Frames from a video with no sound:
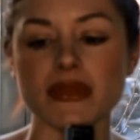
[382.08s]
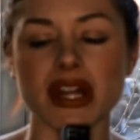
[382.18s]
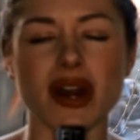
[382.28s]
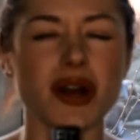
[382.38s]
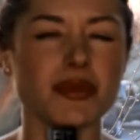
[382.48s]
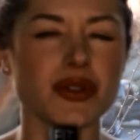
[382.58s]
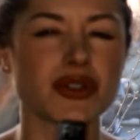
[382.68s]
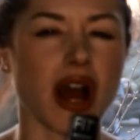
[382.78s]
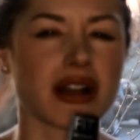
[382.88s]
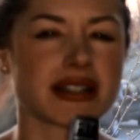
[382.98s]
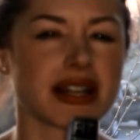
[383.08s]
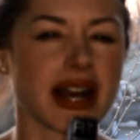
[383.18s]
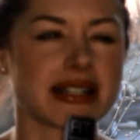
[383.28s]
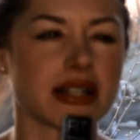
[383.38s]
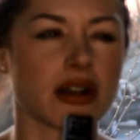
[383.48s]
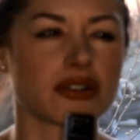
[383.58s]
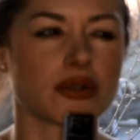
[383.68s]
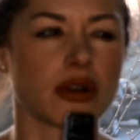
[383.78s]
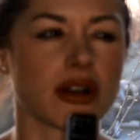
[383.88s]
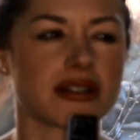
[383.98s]
it almost, oxidizing
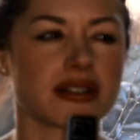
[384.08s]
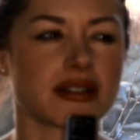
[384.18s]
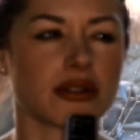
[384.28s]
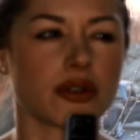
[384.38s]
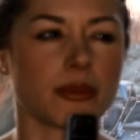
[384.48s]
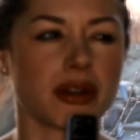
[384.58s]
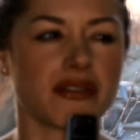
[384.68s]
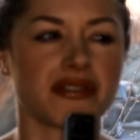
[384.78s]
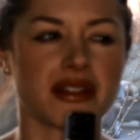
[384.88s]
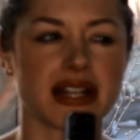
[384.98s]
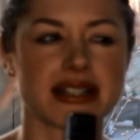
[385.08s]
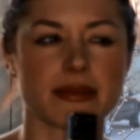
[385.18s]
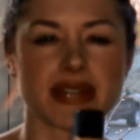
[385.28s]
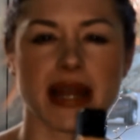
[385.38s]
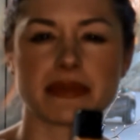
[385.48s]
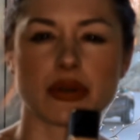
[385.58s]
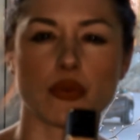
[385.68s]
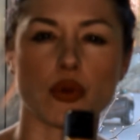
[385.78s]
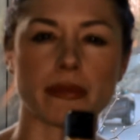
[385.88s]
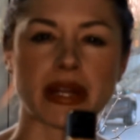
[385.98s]
also causes a little bit of like sometimes
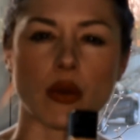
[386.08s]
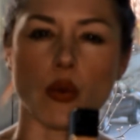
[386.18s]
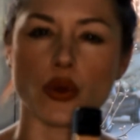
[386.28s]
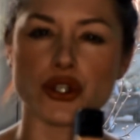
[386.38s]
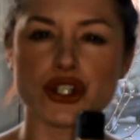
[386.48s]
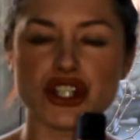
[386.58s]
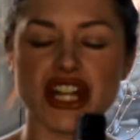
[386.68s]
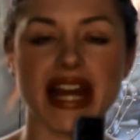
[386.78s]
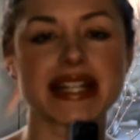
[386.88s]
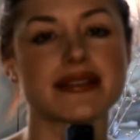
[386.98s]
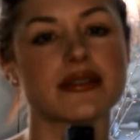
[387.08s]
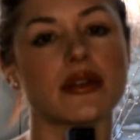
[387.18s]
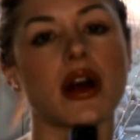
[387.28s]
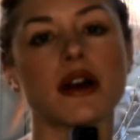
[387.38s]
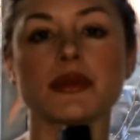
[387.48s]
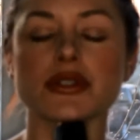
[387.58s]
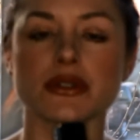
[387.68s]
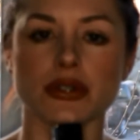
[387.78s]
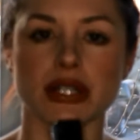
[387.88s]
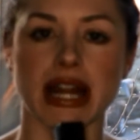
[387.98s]
a warmy orange tint. So it
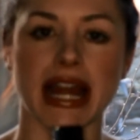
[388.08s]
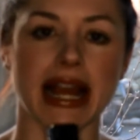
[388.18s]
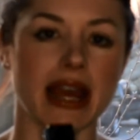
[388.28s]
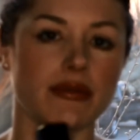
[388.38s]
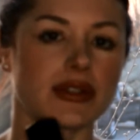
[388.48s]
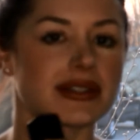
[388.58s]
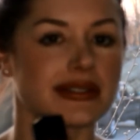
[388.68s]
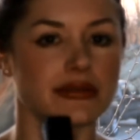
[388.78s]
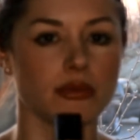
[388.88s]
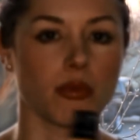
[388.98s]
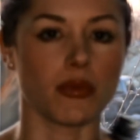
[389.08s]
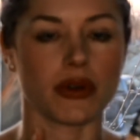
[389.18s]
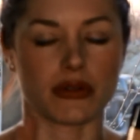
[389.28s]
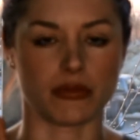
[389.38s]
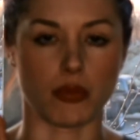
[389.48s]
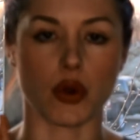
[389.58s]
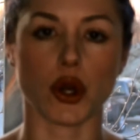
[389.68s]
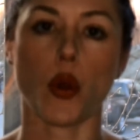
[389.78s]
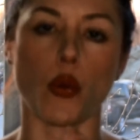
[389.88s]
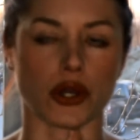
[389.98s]
almost looked like I was
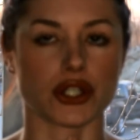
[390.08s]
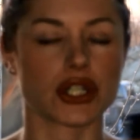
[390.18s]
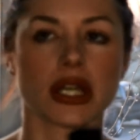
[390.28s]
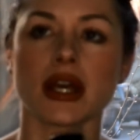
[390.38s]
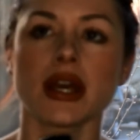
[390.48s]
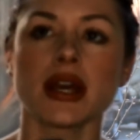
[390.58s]
more orange.